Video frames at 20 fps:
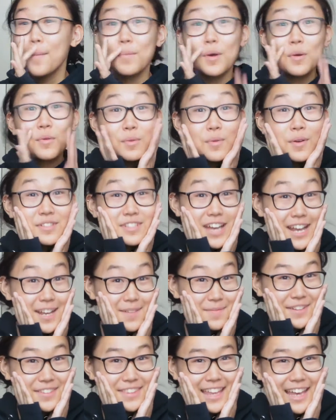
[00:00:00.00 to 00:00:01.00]
But we won't talk
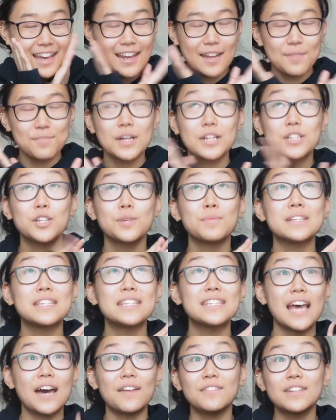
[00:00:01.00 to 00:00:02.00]
about that. BookTube is
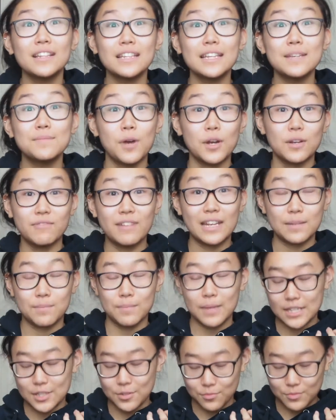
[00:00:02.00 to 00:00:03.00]
definitely motivating
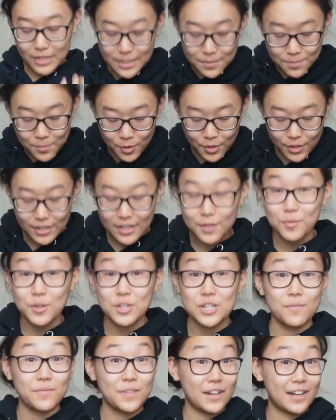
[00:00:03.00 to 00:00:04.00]
me to read more,
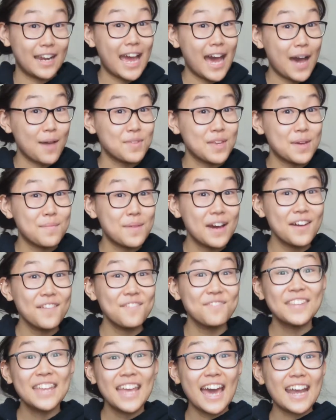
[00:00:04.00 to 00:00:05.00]
which I'm very happy
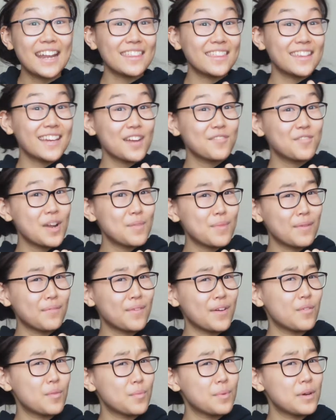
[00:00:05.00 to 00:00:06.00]
about. And I think I read my
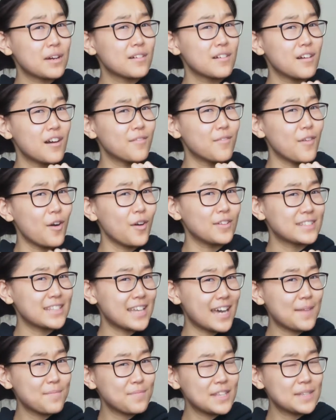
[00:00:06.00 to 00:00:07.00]
favorite book of all
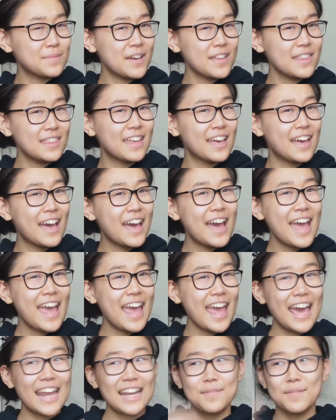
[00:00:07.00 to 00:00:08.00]
time this month,
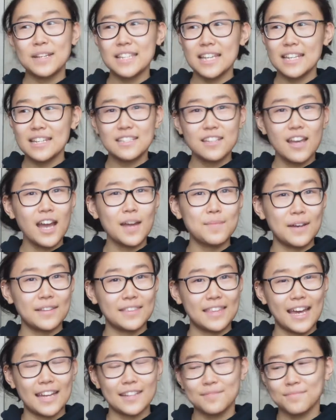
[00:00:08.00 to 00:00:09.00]
and I'm excited to talk
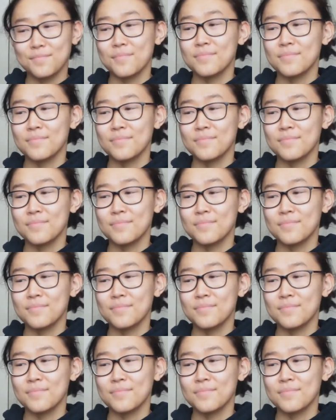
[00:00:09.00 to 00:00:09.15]
about that.